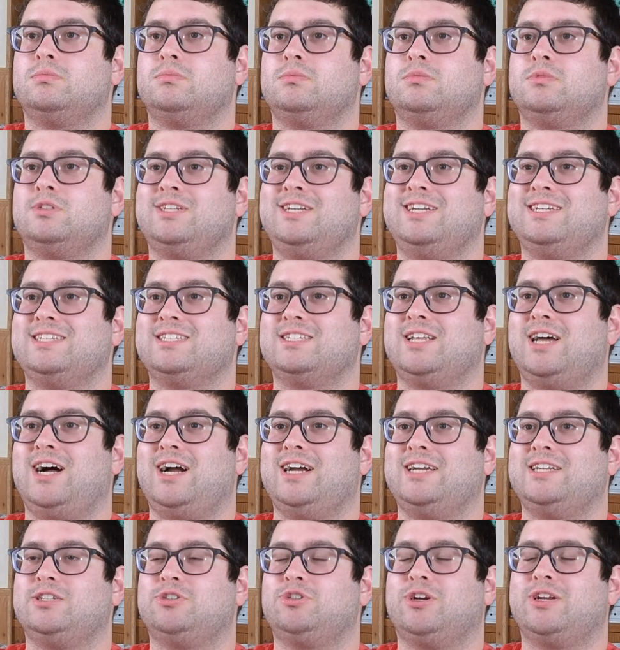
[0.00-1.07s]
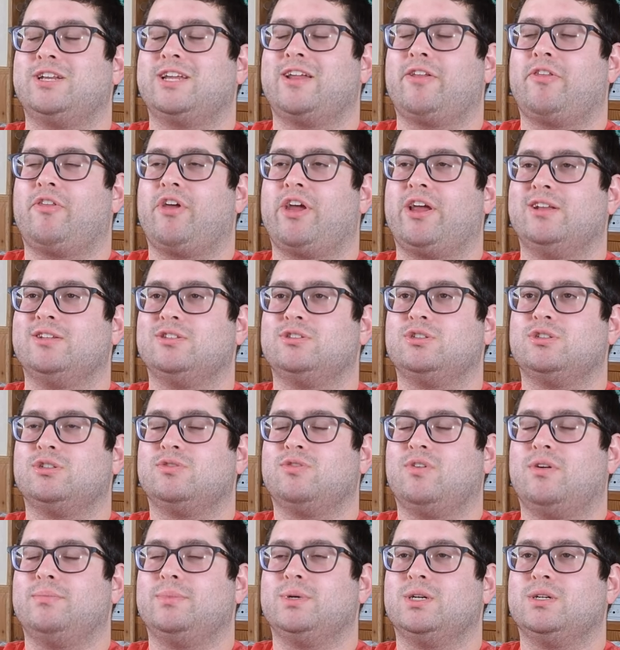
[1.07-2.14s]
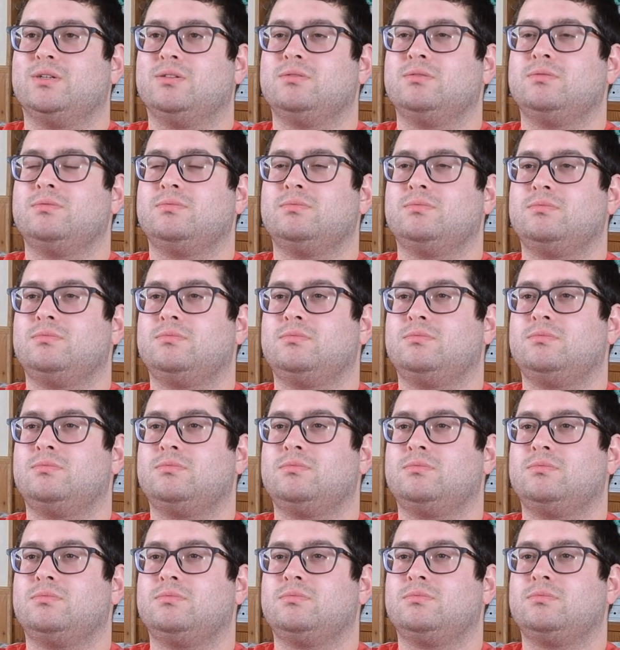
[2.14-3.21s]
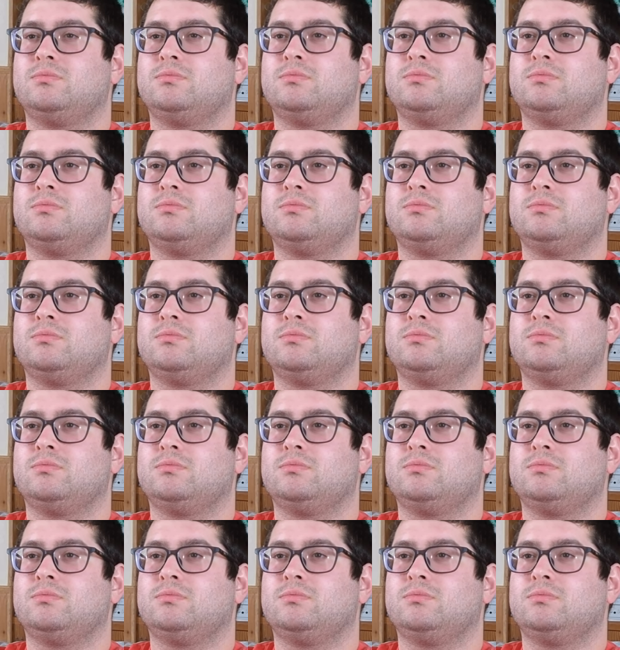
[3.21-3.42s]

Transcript: He's lying to try to get the answers from her. Gordy.